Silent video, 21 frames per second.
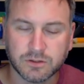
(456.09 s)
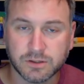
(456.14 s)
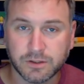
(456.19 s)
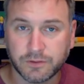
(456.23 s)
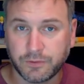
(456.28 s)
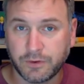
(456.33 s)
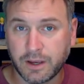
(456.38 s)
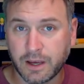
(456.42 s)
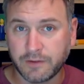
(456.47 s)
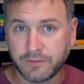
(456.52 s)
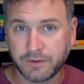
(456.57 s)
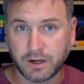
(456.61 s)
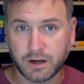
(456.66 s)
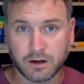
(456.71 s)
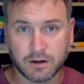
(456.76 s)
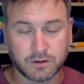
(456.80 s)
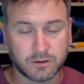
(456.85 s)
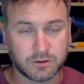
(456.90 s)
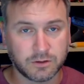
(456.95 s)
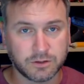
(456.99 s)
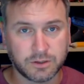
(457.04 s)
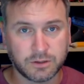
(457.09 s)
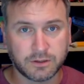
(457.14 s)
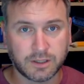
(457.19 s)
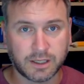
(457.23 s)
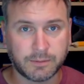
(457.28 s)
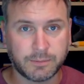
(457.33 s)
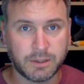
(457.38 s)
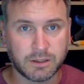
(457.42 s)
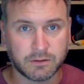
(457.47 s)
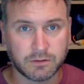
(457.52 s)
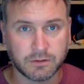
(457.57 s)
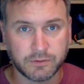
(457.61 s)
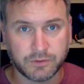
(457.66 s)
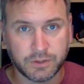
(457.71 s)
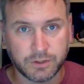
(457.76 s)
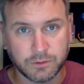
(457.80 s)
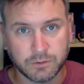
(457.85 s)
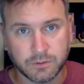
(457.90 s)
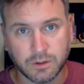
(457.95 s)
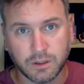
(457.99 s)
If you have any articles you'd like me to review,